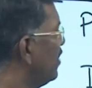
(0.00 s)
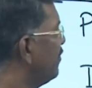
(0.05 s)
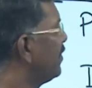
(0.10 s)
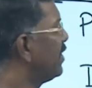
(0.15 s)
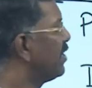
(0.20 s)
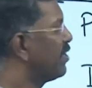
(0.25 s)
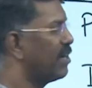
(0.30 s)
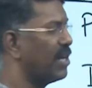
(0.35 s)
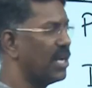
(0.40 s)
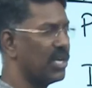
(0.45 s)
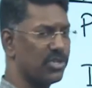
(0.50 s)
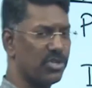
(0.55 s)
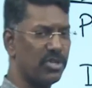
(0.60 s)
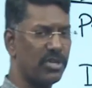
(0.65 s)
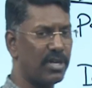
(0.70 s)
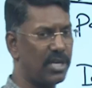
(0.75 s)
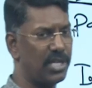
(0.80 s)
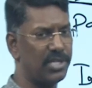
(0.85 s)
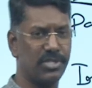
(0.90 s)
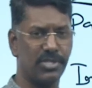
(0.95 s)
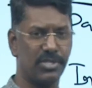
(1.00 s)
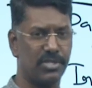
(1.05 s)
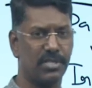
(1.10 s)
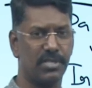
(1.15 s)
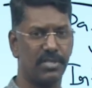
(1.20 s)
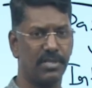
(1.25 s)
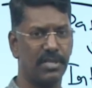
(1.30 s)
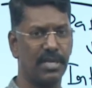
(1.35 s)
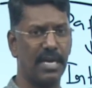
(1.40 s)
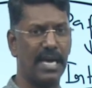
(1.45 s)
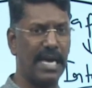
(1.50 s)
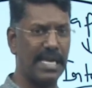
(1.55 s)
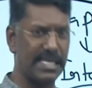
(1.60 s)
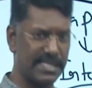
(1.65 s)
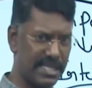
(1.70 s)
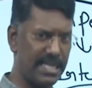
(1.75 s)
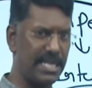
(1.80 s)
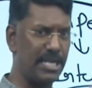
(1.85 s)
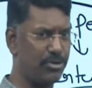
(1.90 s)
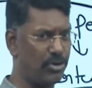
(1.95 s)
of international relations as
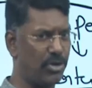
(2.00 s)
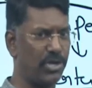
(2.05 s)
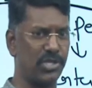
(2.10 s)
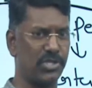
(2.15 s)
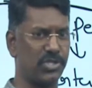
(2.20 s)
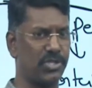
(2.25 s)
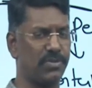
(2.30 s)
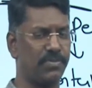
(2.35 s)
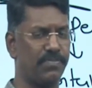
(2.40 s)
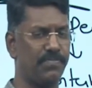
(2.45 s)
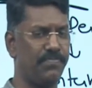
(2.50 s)
an introduction.